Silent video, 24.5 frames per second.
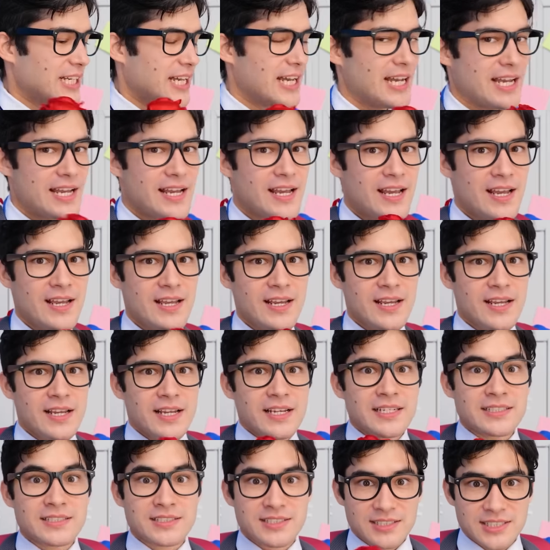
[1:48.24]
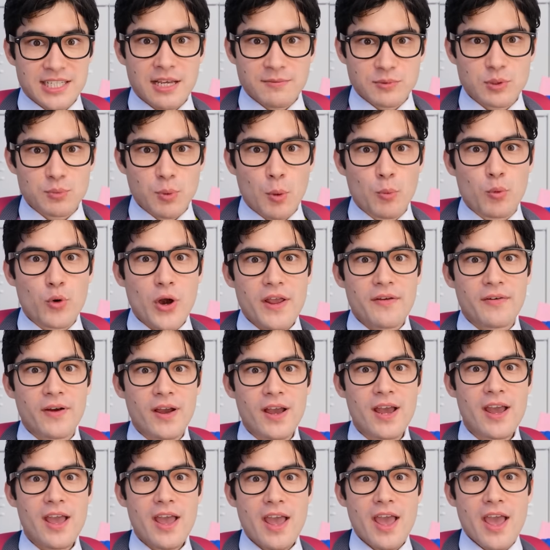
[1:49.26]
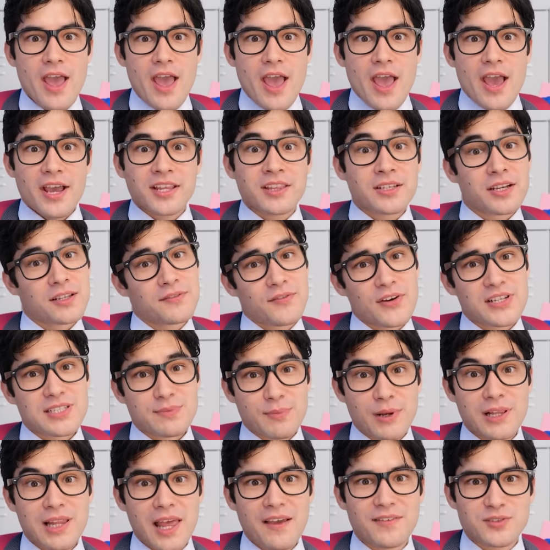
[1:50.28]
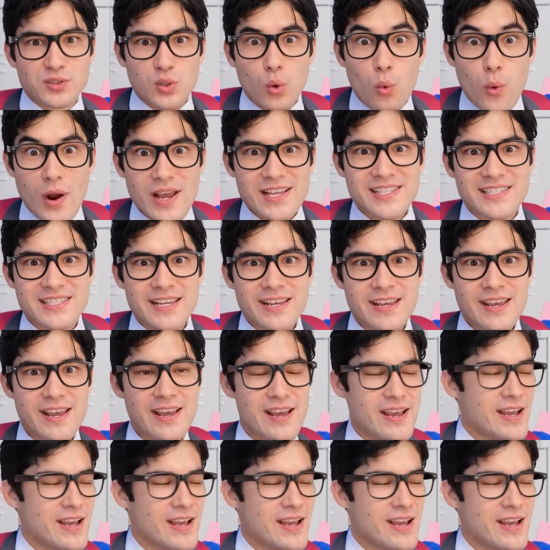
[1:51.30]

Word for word: it! Time to be brave and confess my love to Wendy.